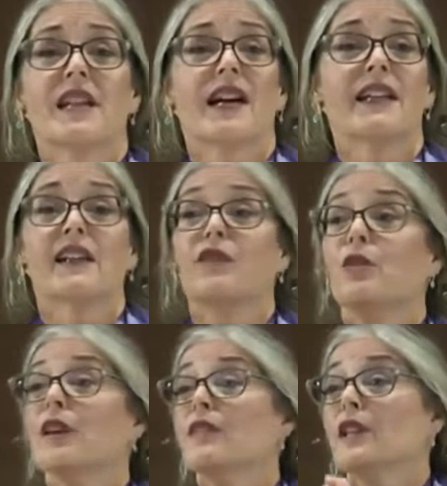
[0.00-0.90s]
that, and if
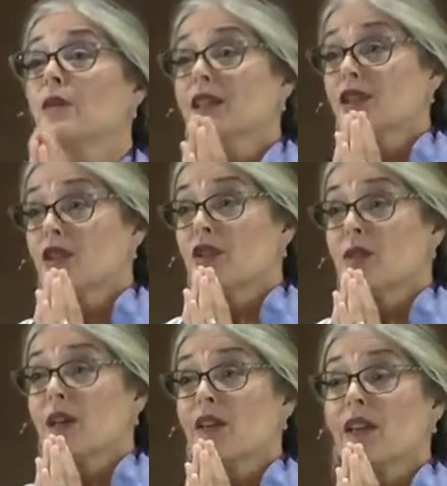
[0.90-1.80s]
you have any
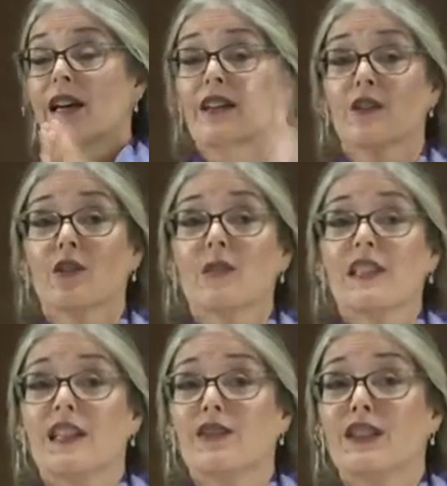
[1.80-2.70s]
questions about that,
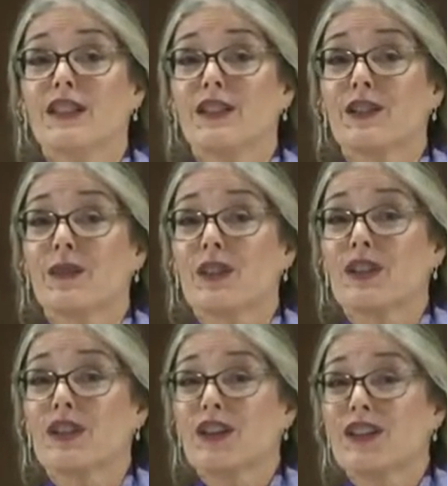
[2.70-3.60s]
Davidson is the one
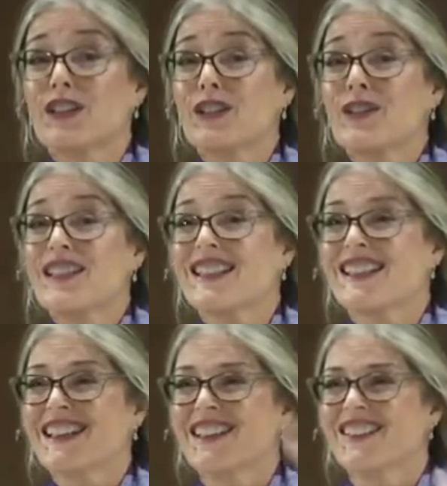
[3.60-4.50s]
to talk to. He's
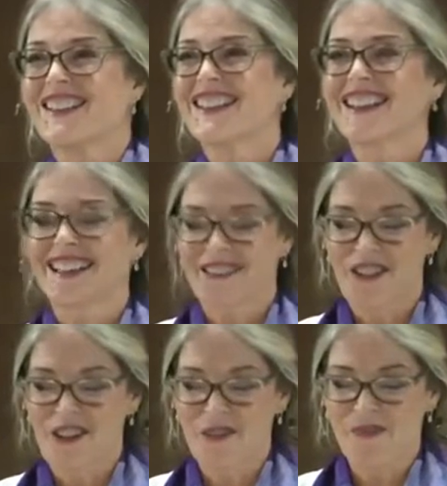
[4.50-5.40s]
sitting here in the second
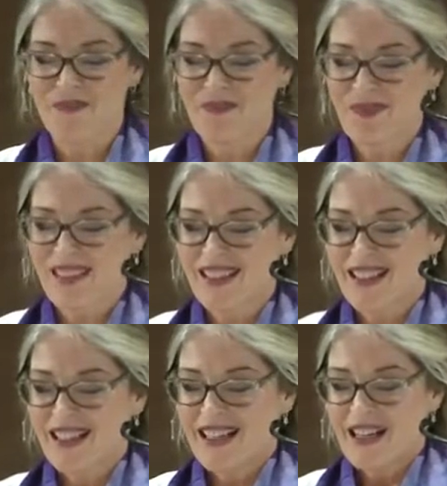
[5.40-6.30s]
row.
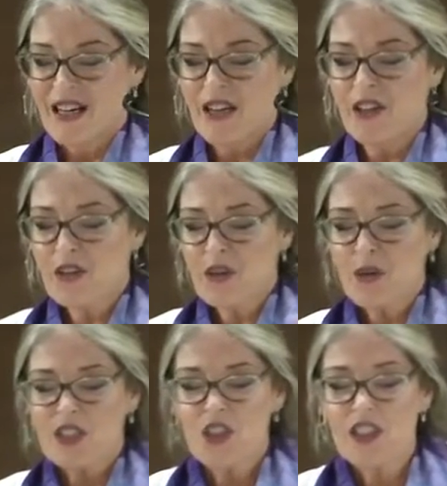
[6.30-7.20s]
Another
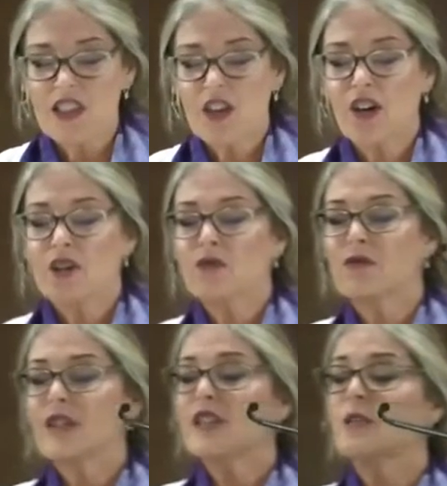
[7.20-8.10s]
question is, are you
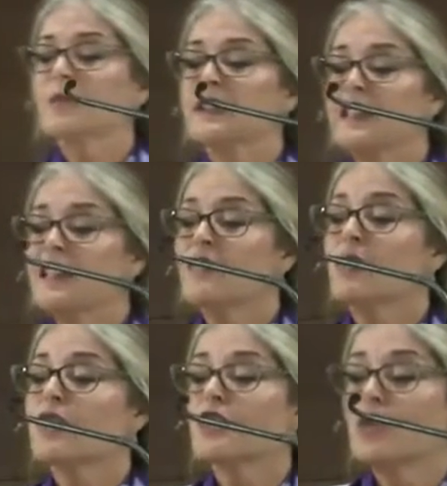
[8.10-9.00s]
free to
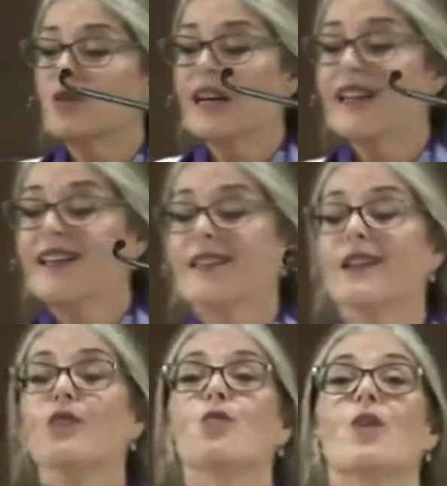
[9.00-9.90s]
believe or do
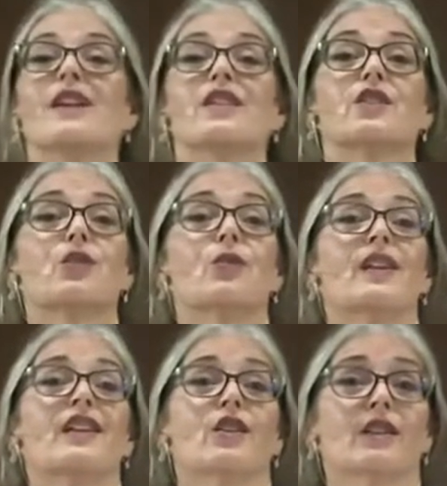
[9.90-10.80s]
anything you want to
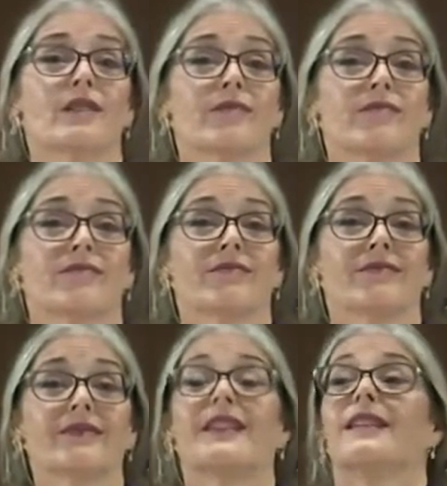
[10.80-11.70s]
hear?
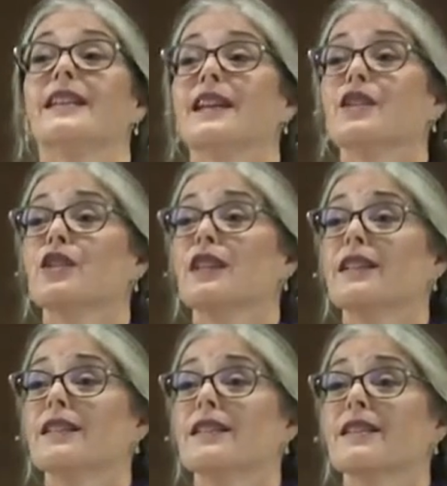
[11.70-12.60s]
The answer
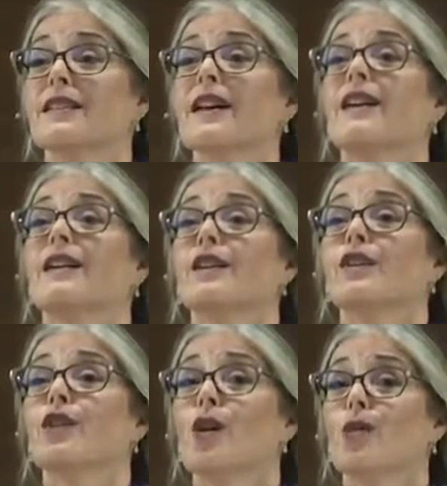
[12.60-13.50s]
is
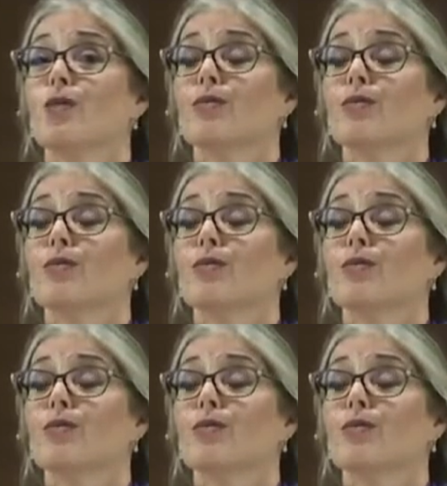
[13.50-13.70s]
no.